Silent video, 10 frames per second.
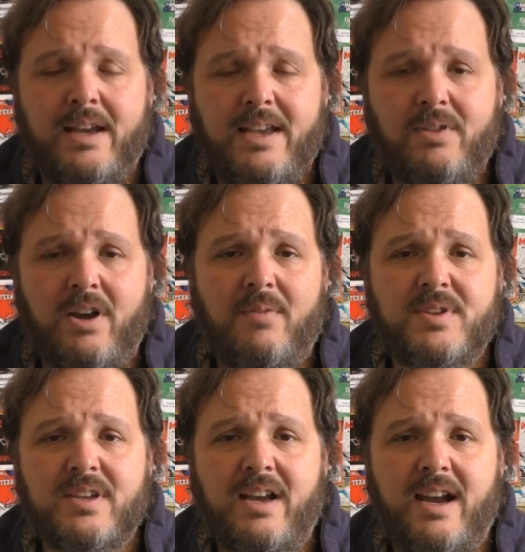Even the
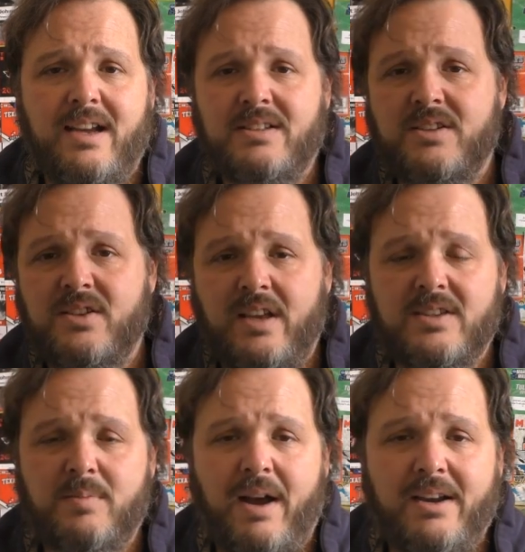offensive guys, in
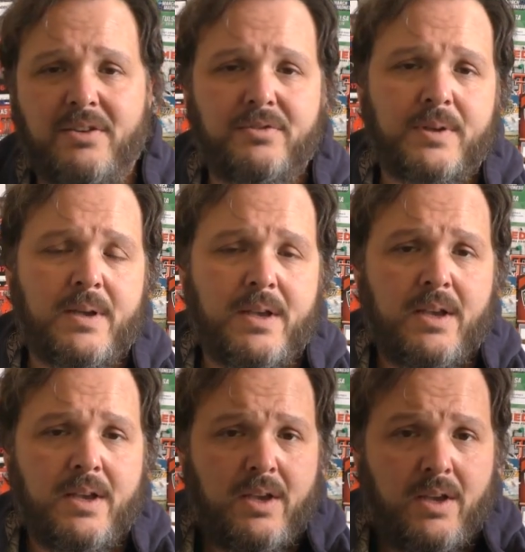spite of
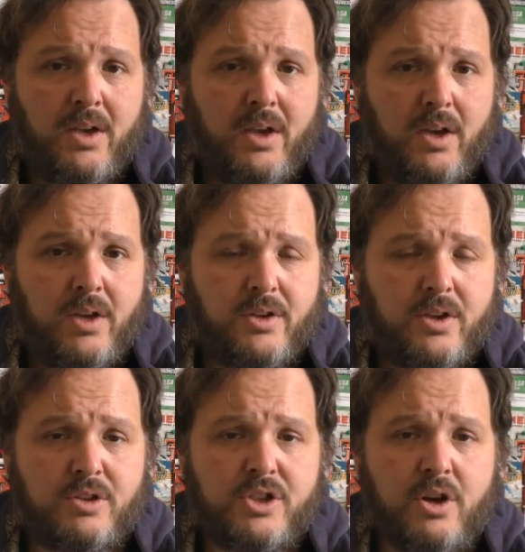
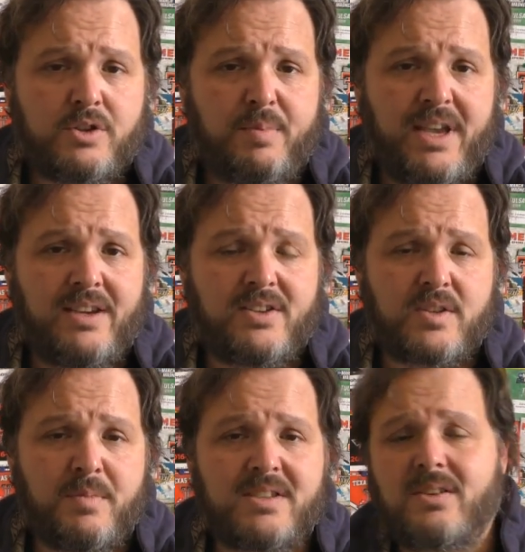Coach Yost being
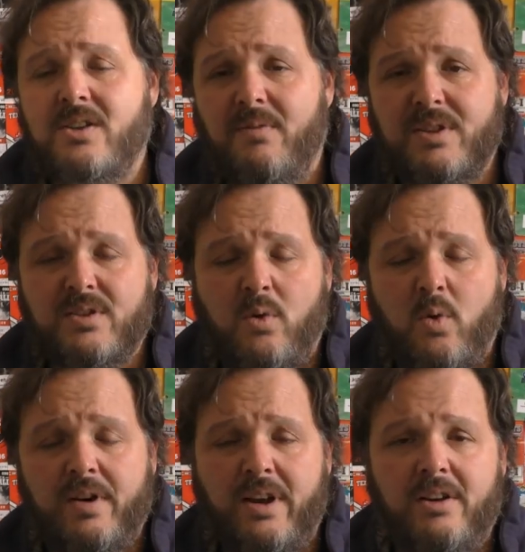dismissed as offensive
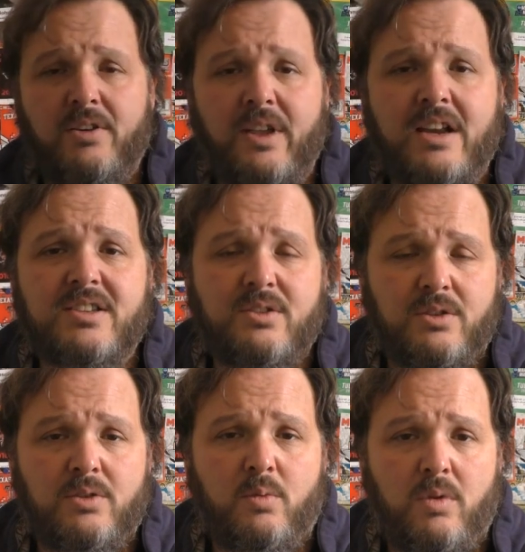coordinator, they
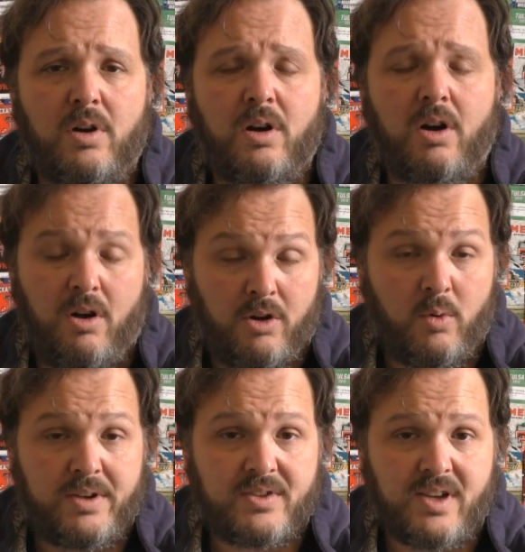still are
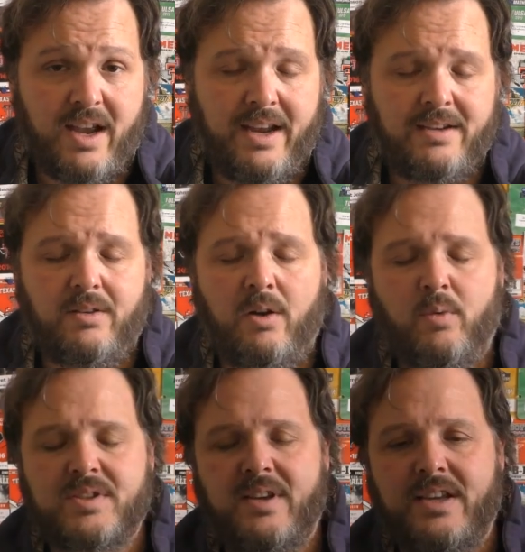going to sign on
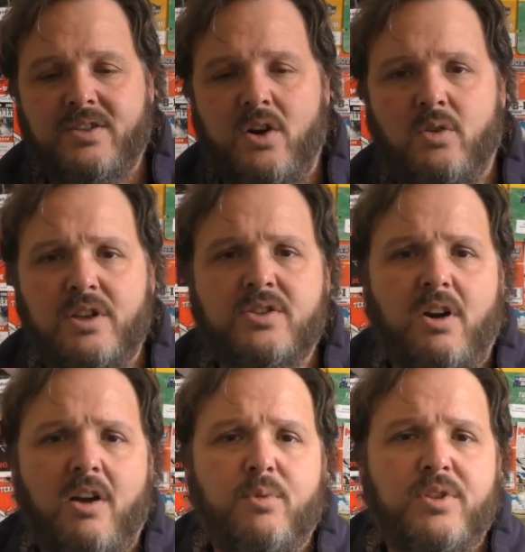Wednesday. So let's
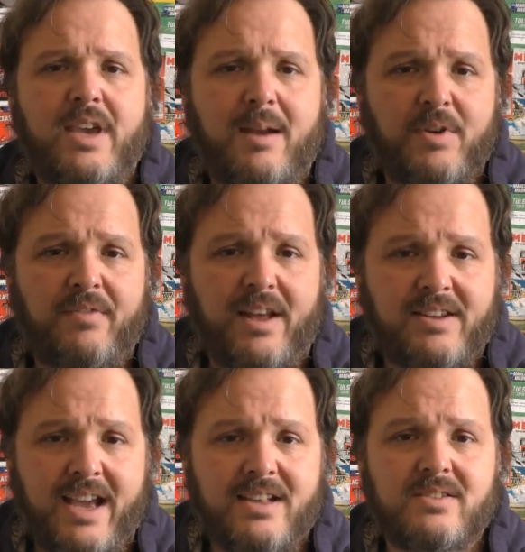start off with Cameron
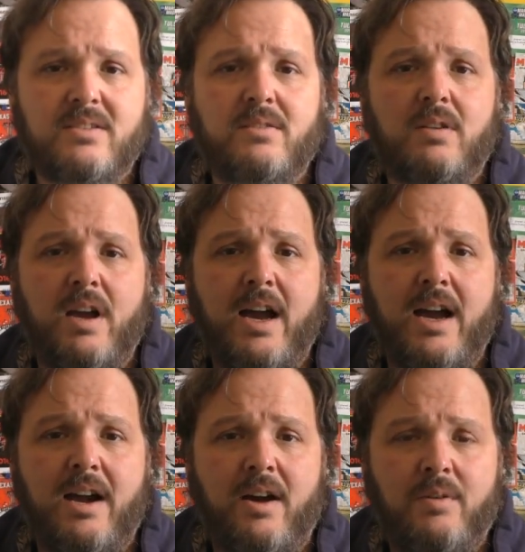Valdez,
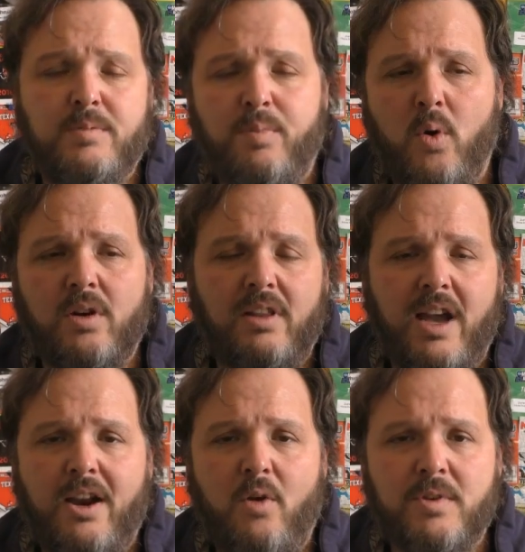
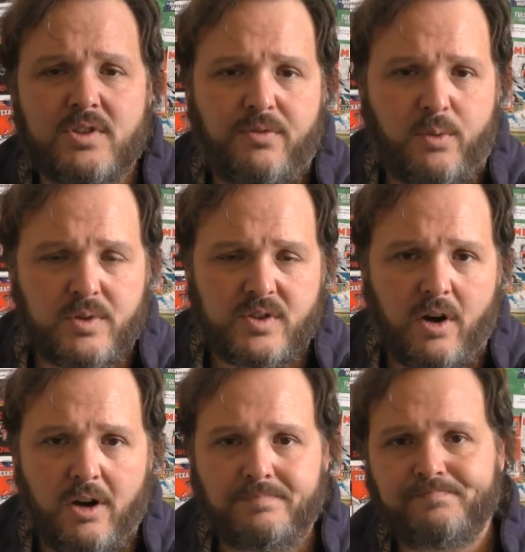borderline, almost a
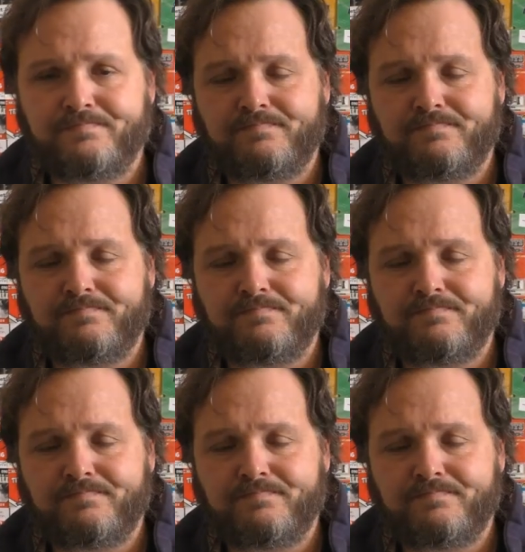4-star